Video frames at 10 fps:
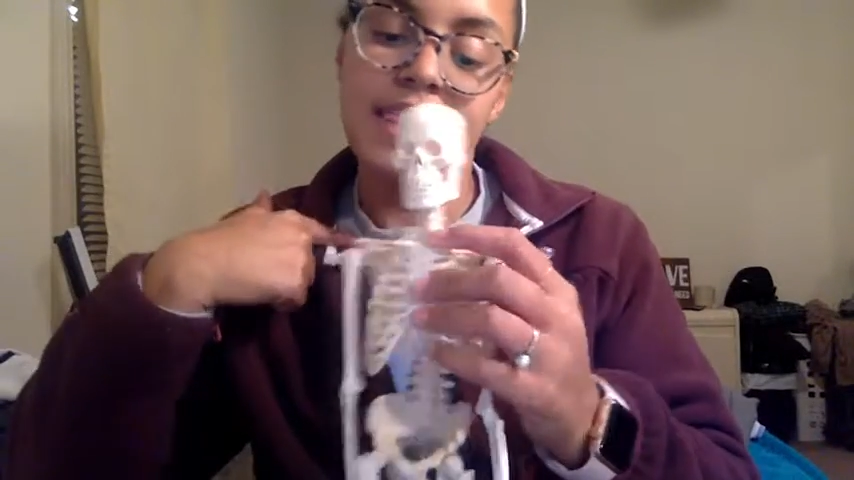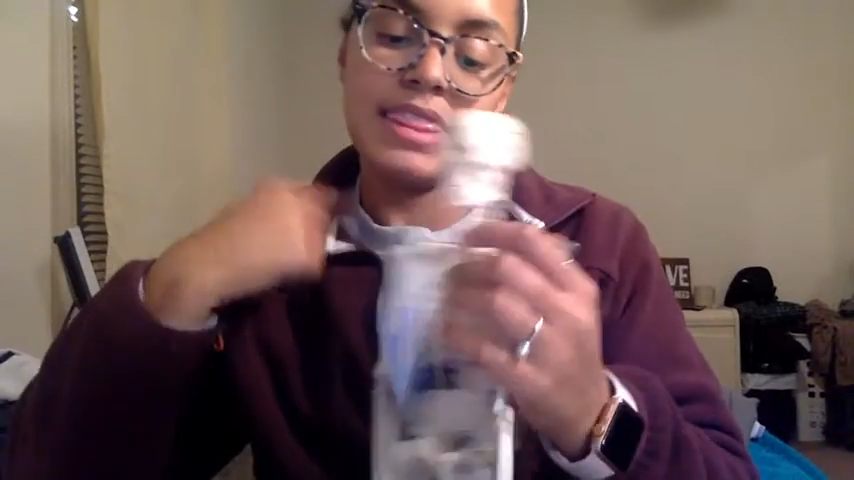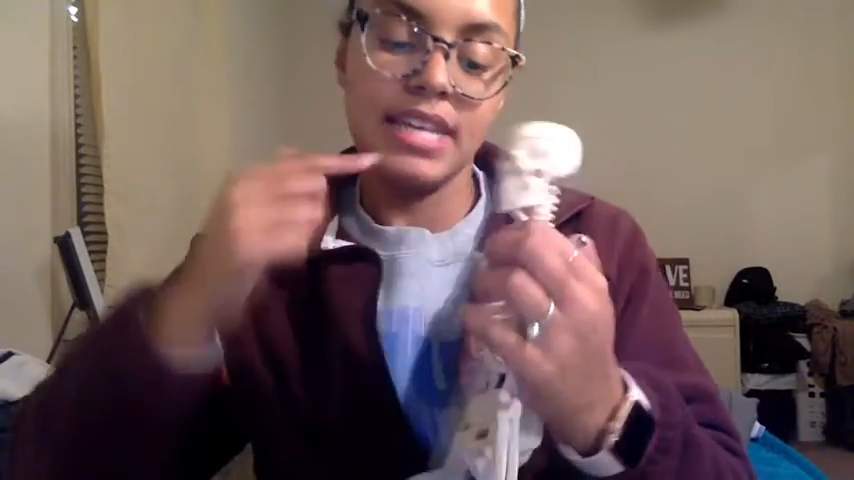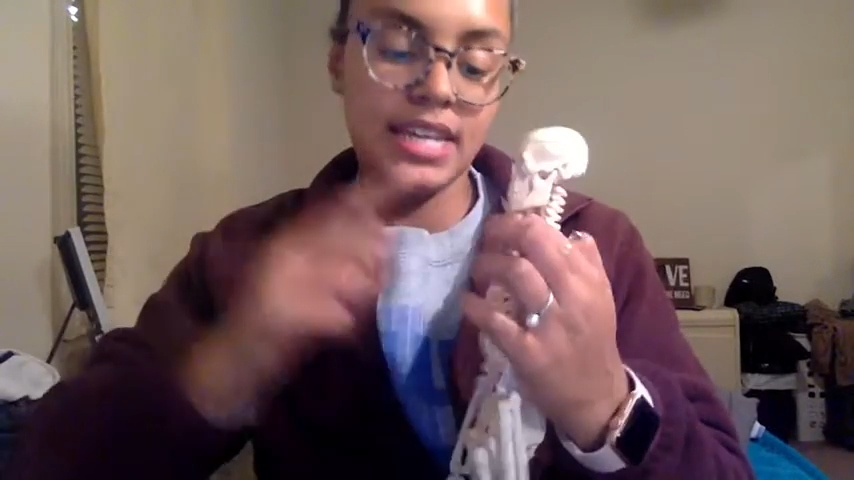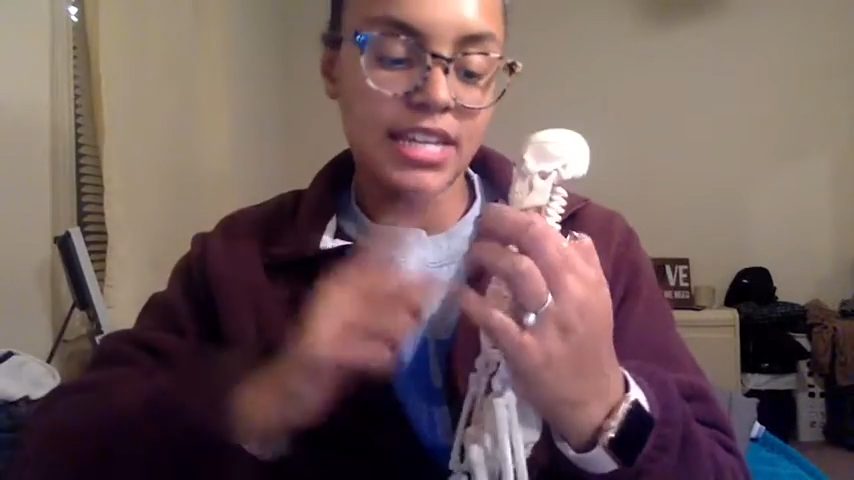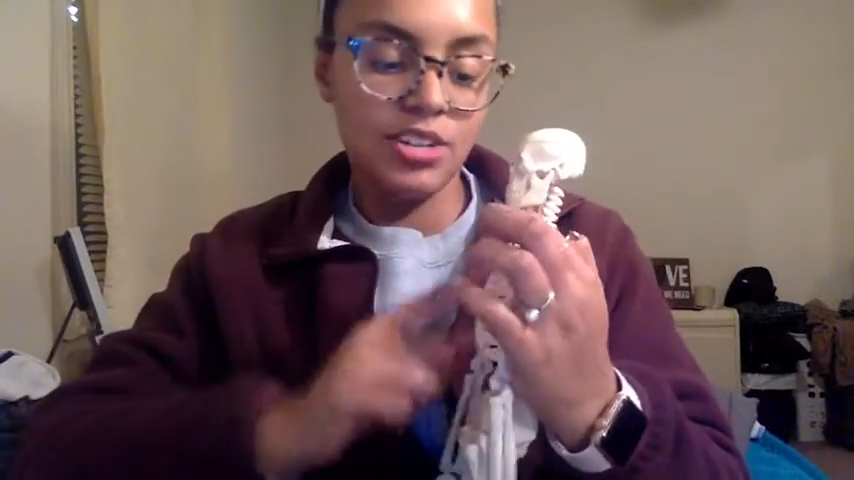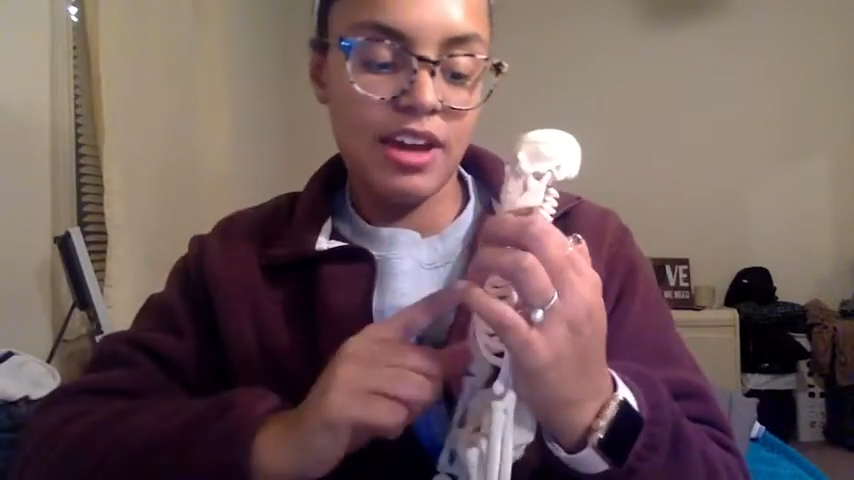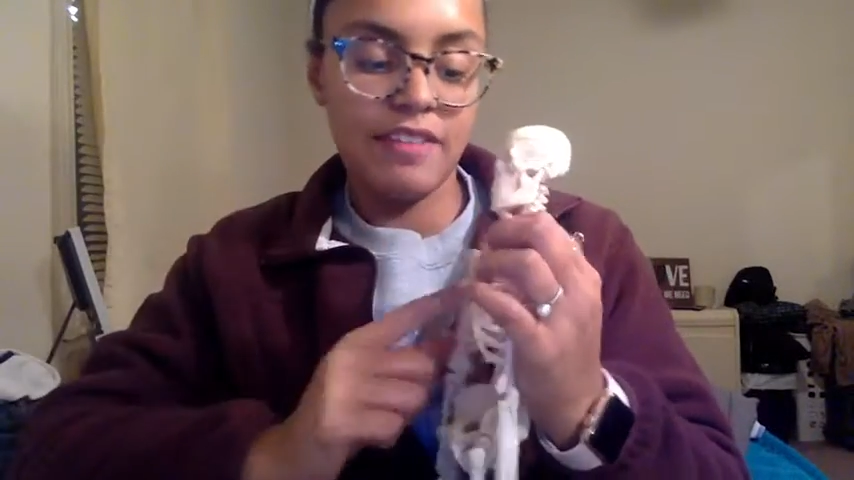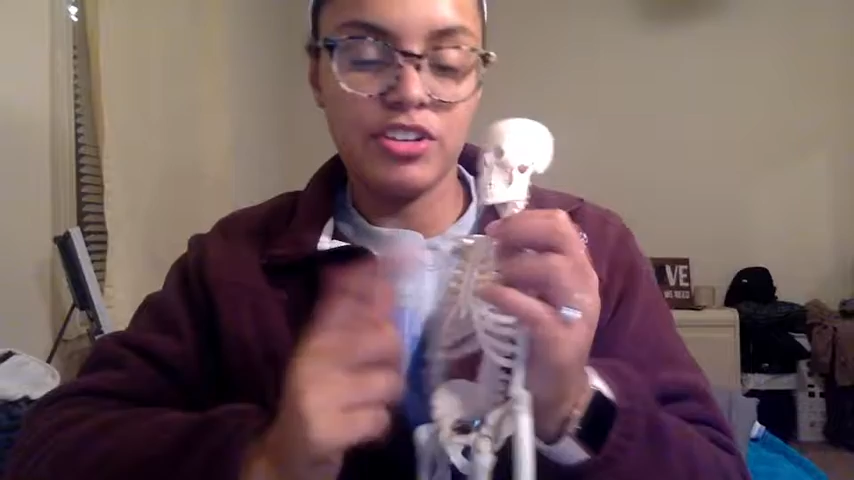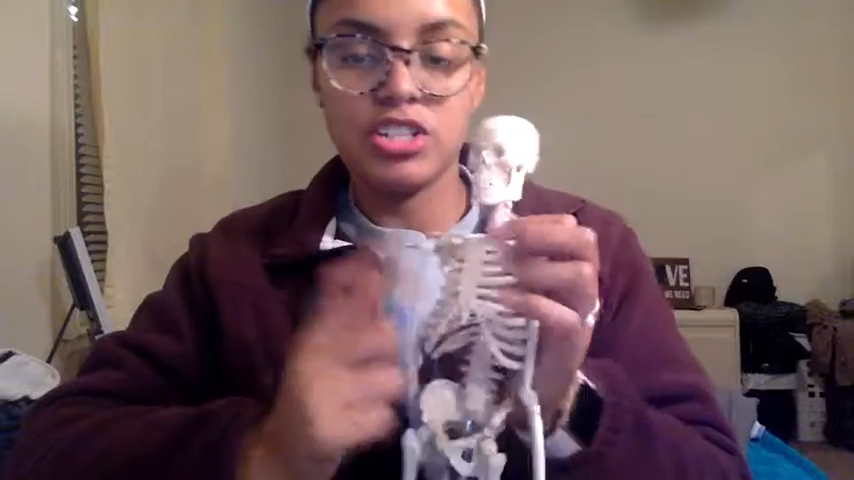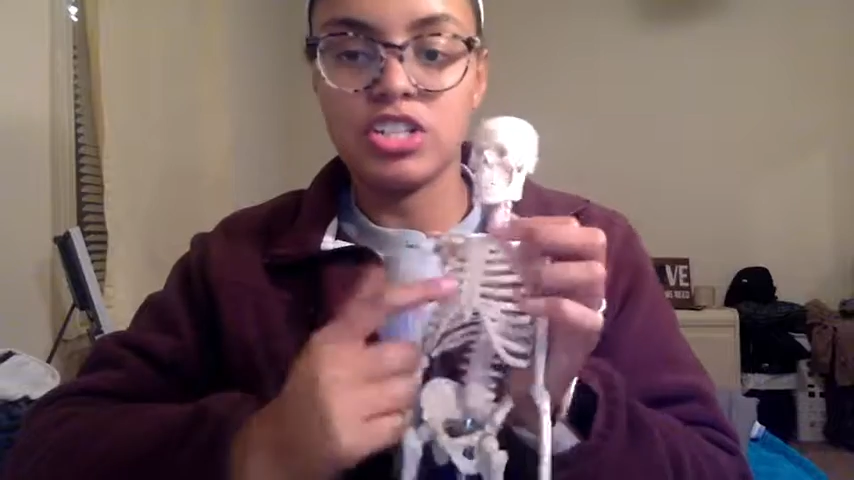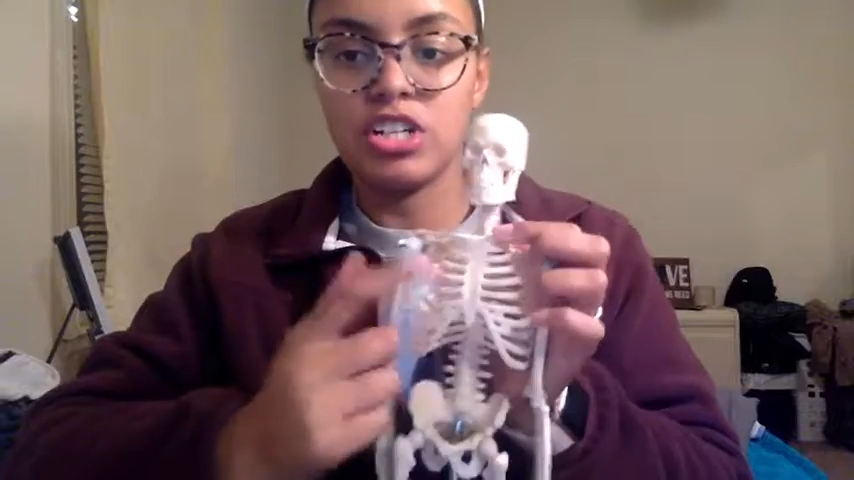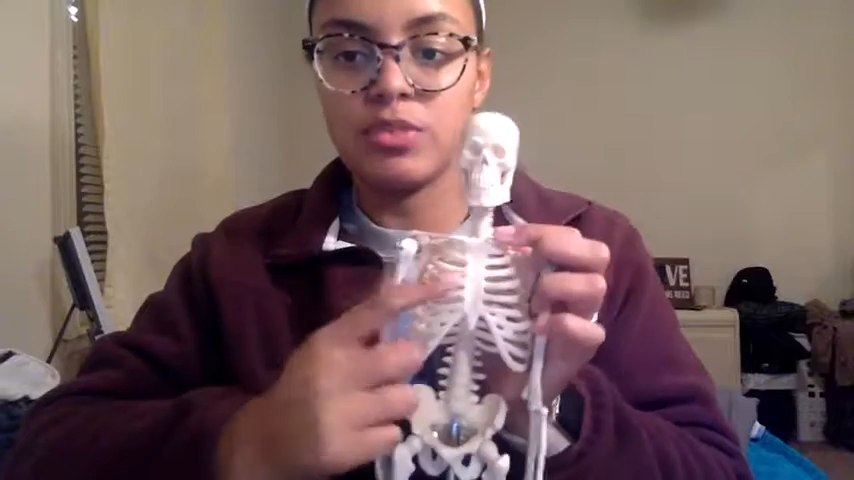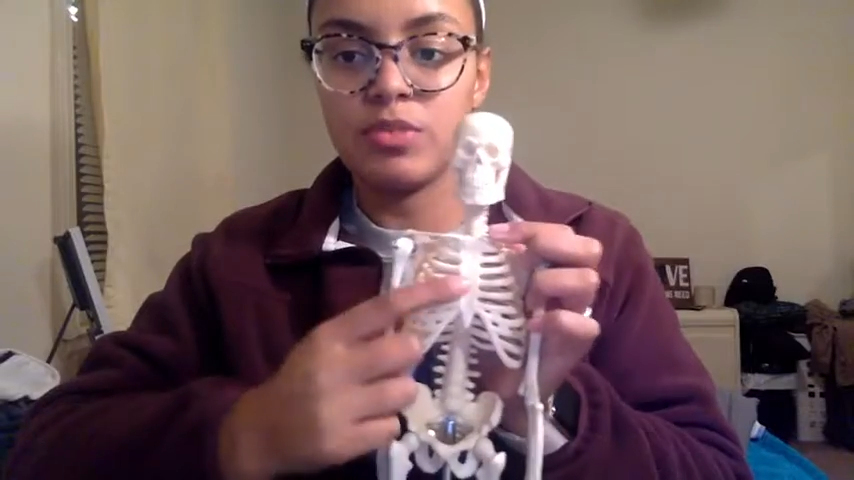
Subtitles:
Then you have your sternum,